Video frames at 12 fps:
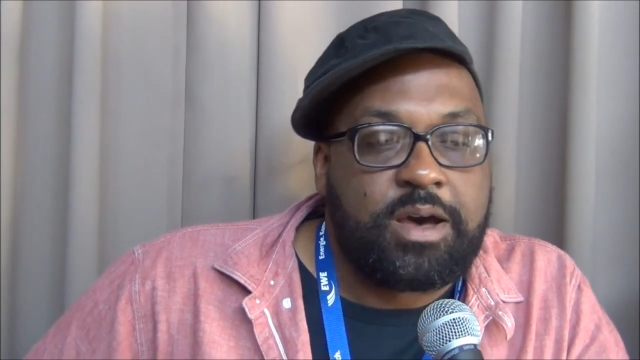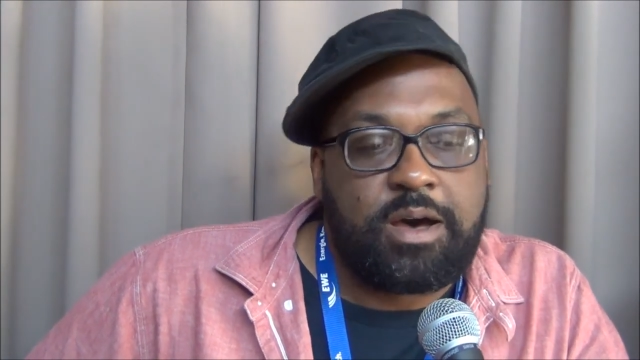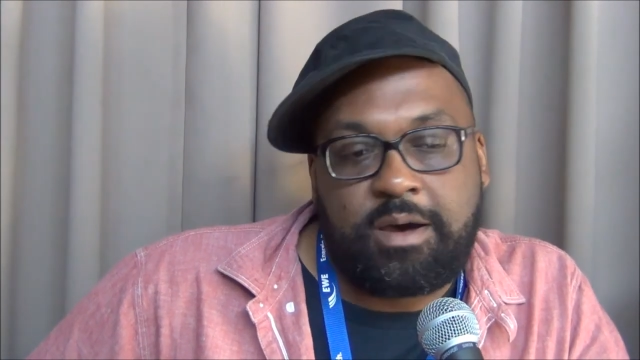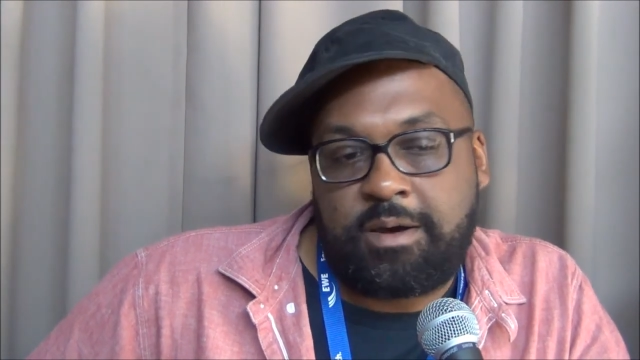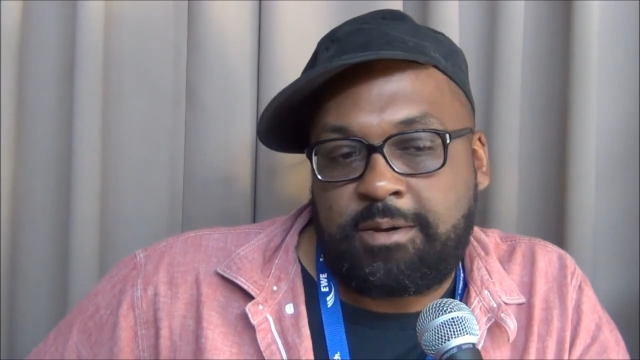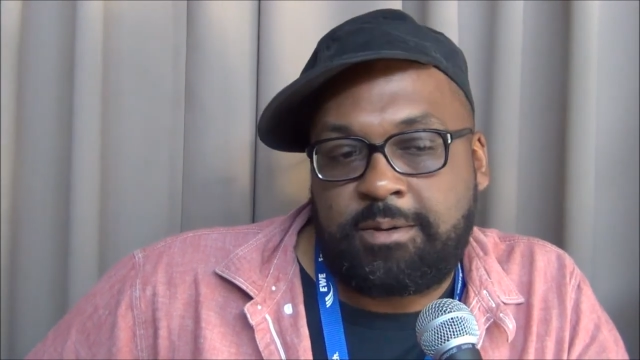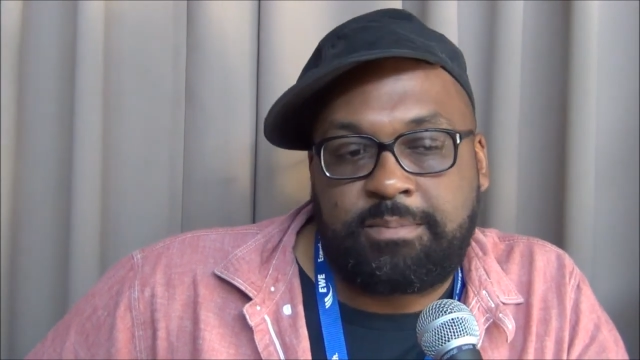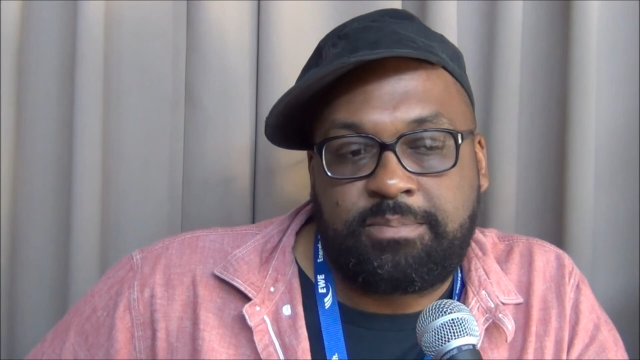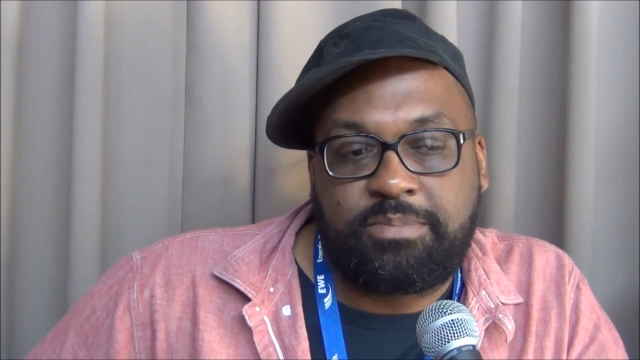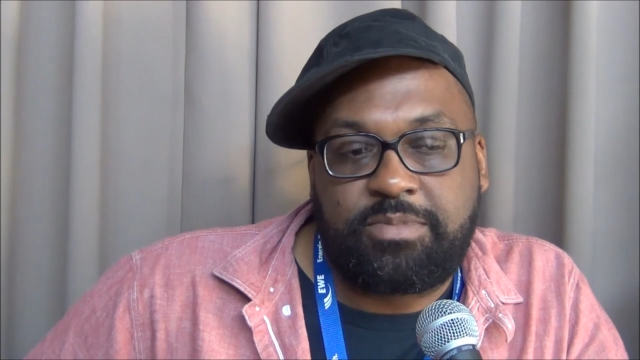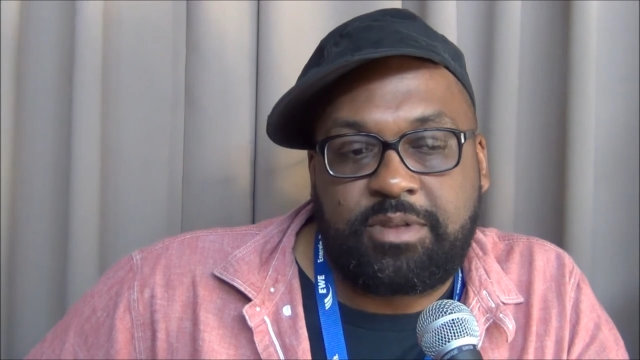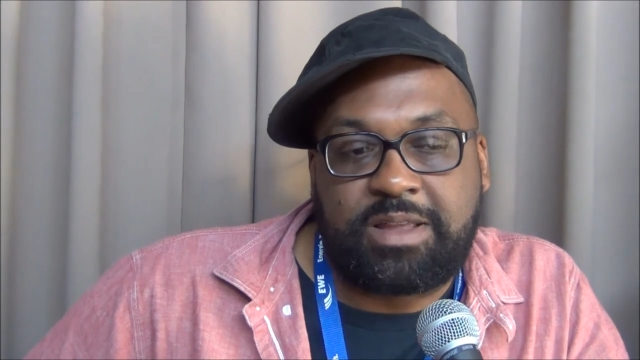A
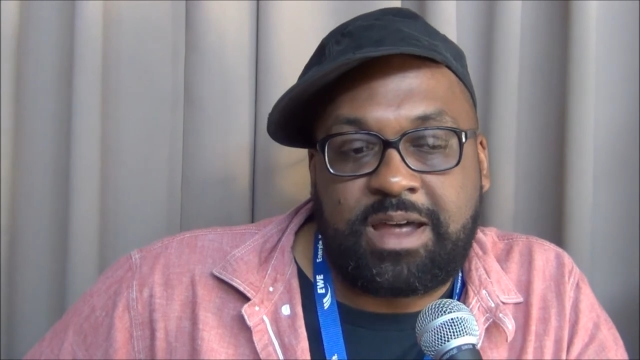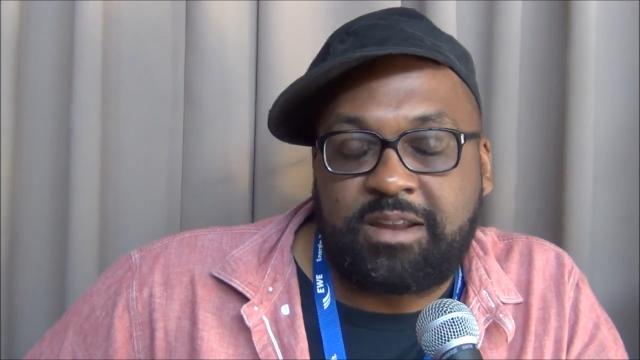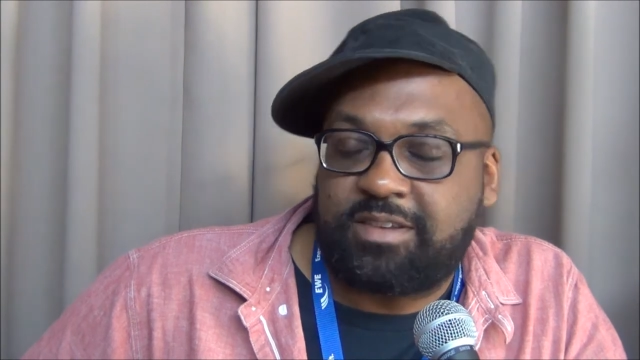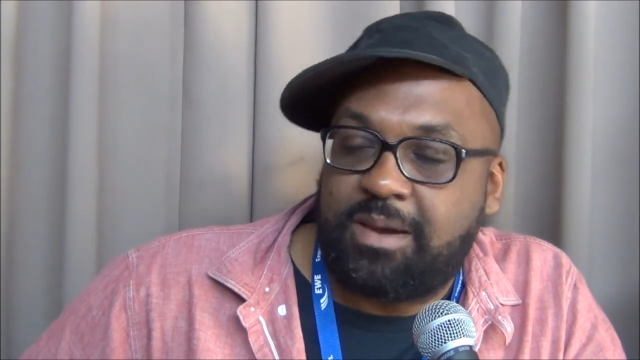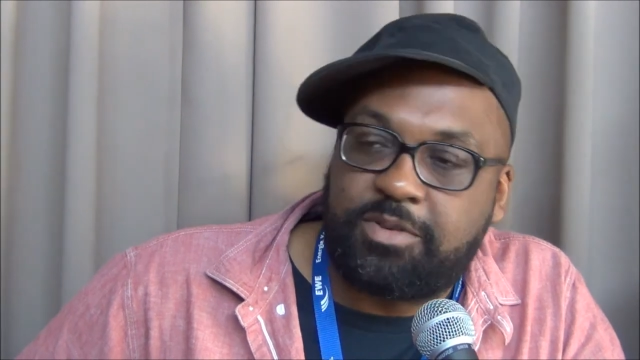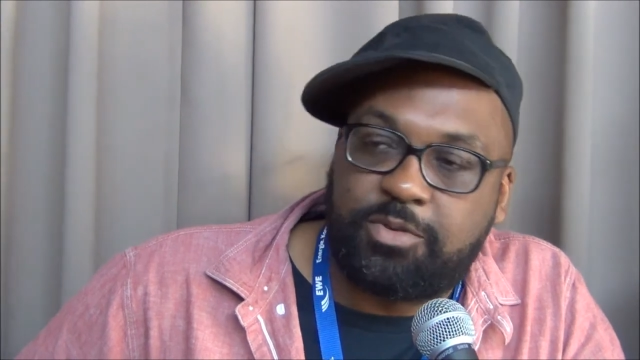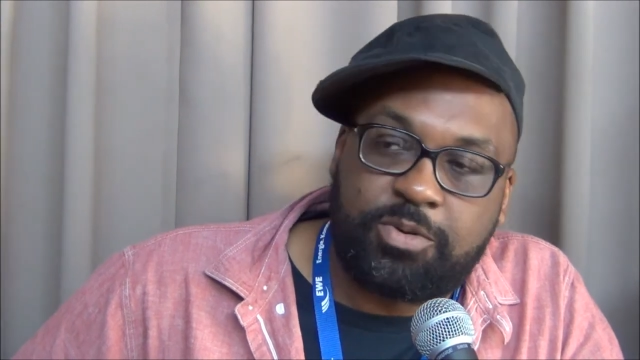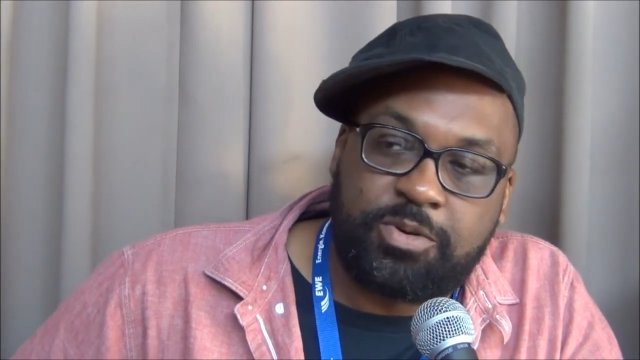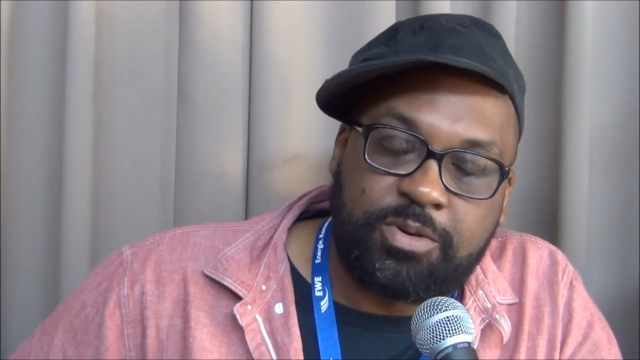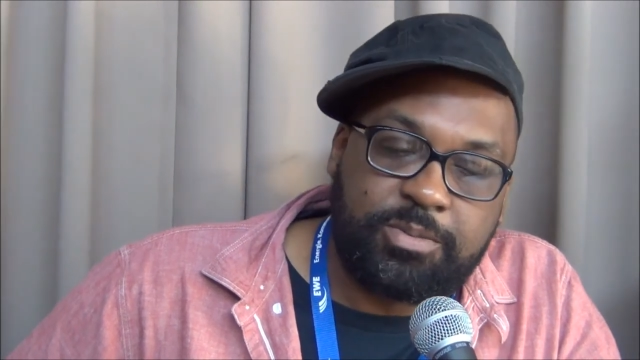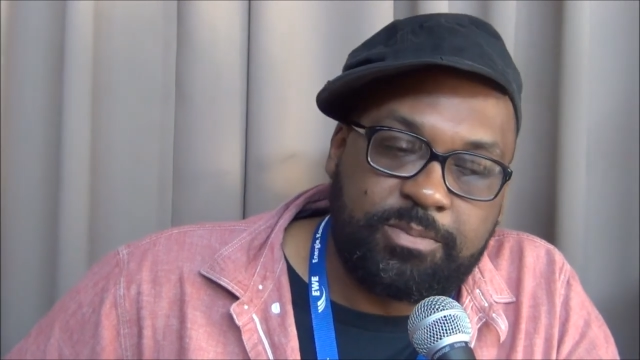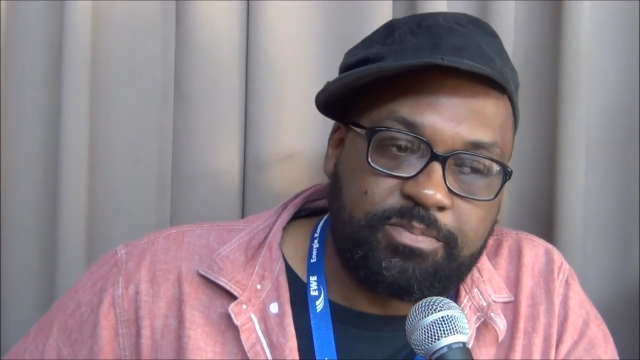lot of times there
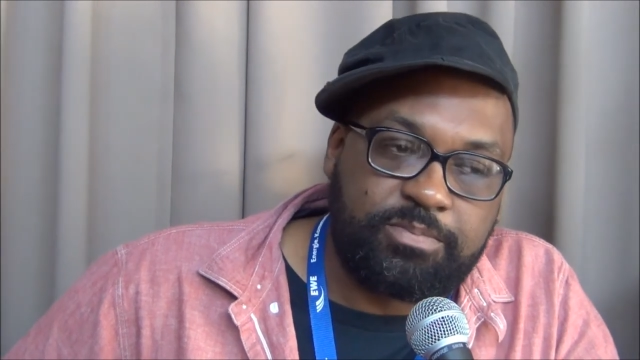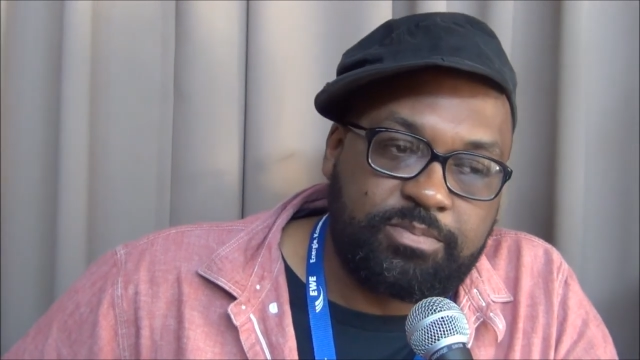were